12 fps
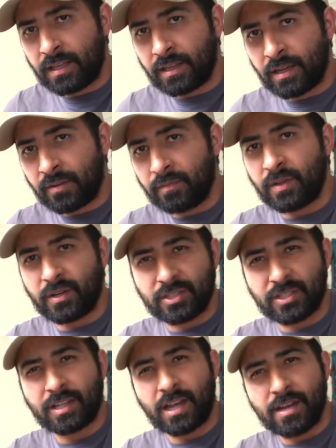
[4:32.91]
They're
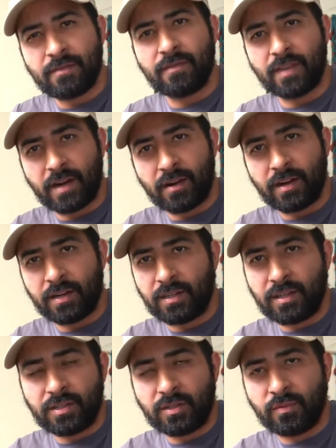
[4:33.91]
just kind of there,
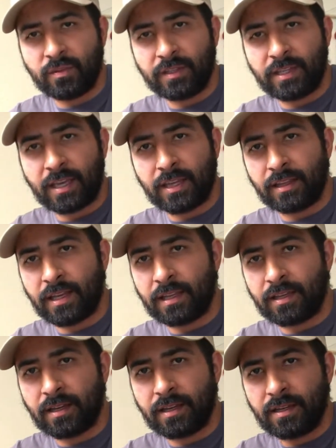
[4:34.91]
and you really get
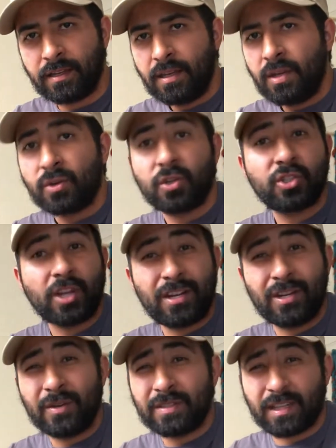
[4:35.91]

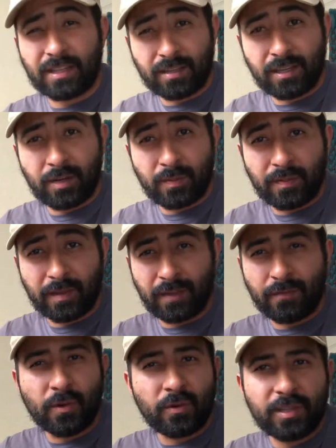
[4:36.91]
crescendos, like
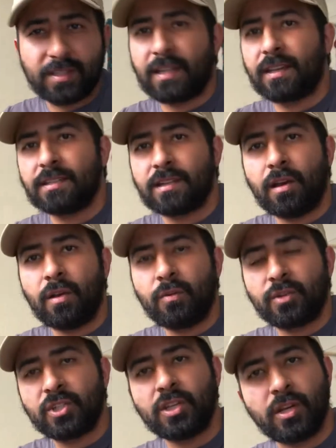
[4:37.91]
vocalists like Adele,
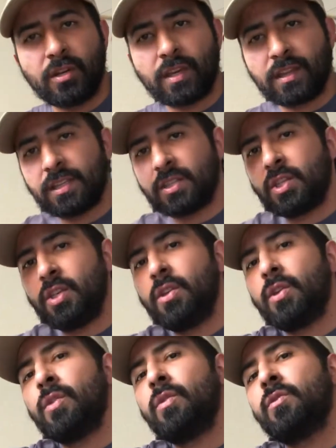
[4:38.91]
where you get these
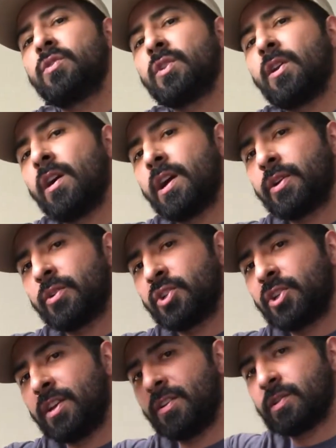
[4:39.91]
huge long
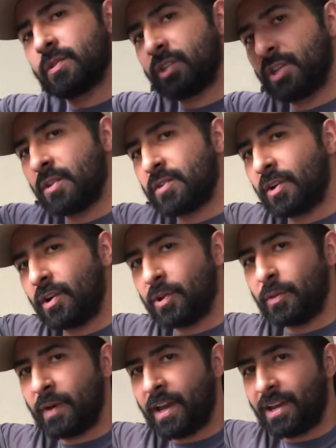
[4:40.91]
crescendos where she goes all the
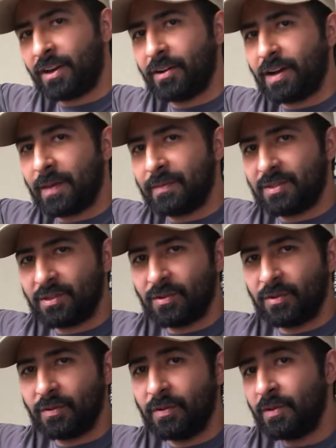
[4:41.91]
way up
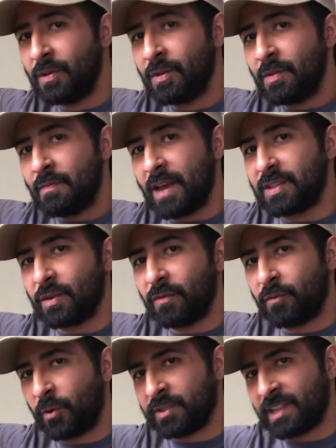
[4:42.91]
to mezzo
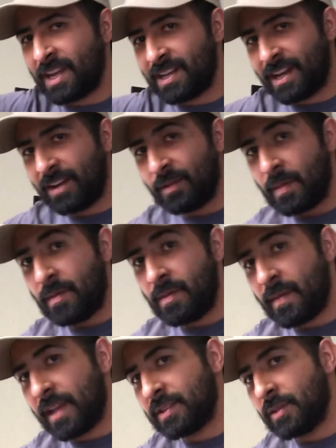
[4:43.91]
forte down to maybe
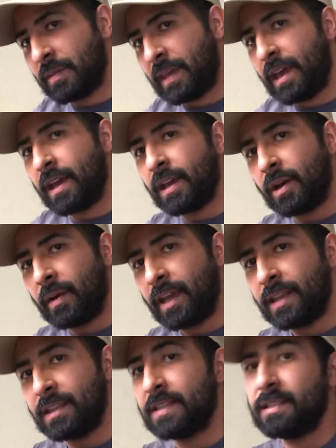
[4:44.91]
mezzo piano,
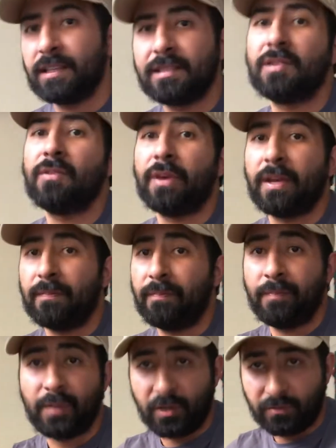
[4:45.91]
and these things do that
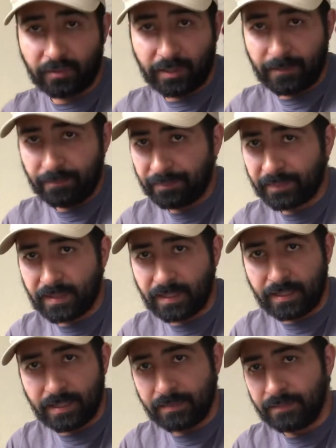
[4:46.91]
beautifully.
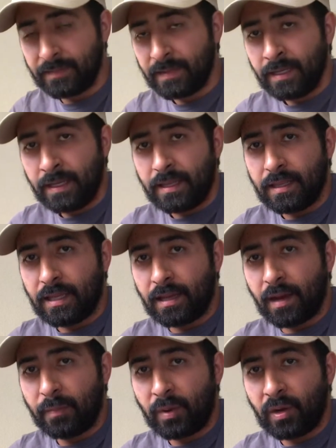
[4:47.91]
The
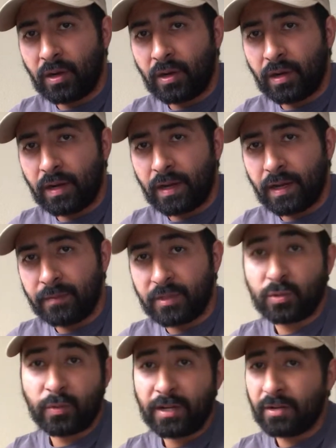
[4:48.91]

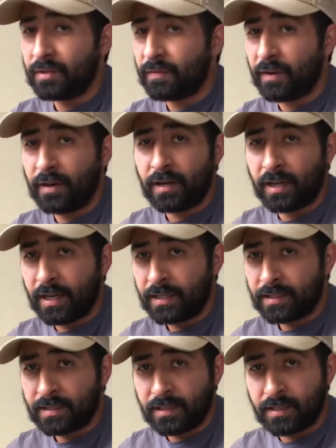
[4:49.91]
tweeter is very
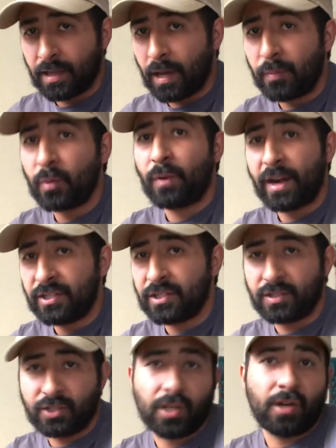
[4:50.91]
nice. The upper ranges
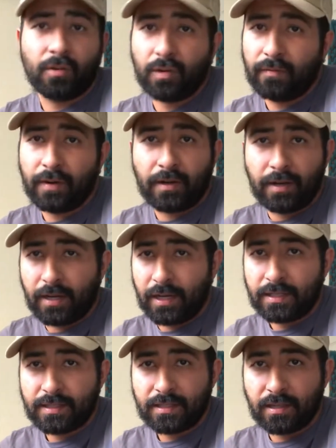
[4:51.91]
in general are very
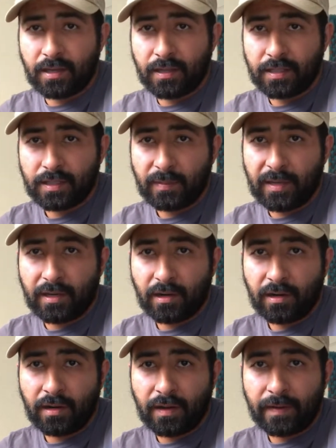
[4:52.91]
nice on this
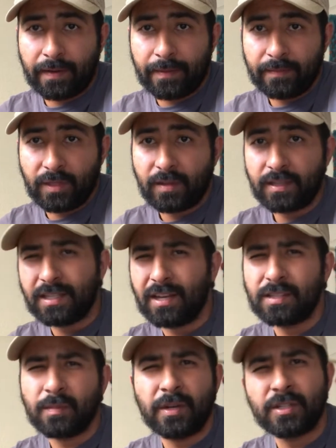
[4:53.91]
speaker. You can tell
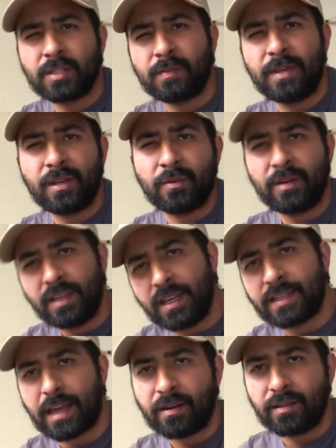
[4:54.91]
it's a budget speaker when you get
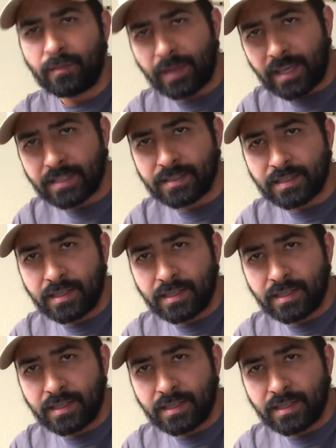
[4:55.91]
down to the bass.